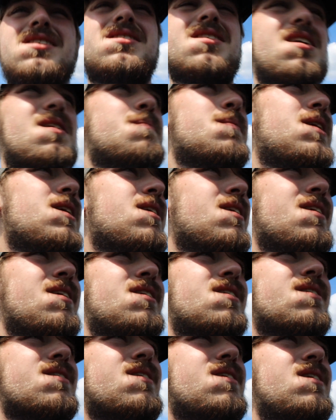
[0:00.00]
is coming in
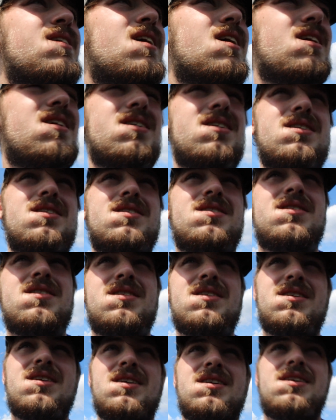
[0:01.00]
here.
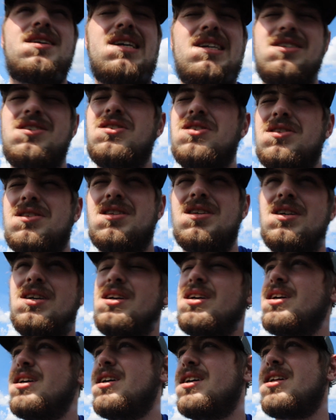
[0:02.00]
He's just
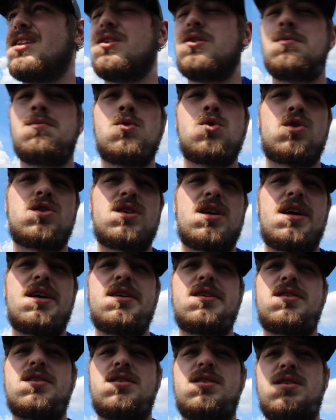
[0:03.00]
a little more
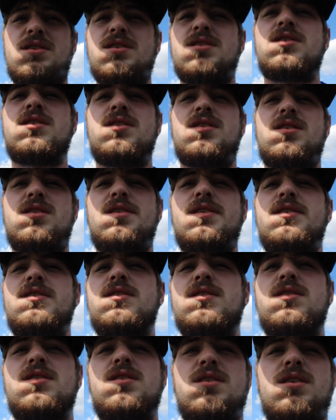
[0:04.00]
scarce than
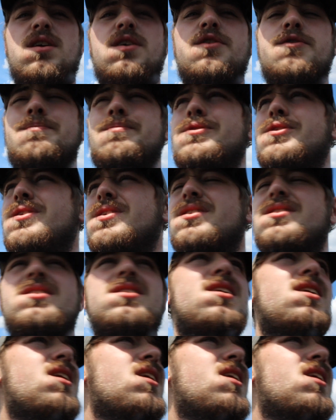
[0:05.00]
these other bucks.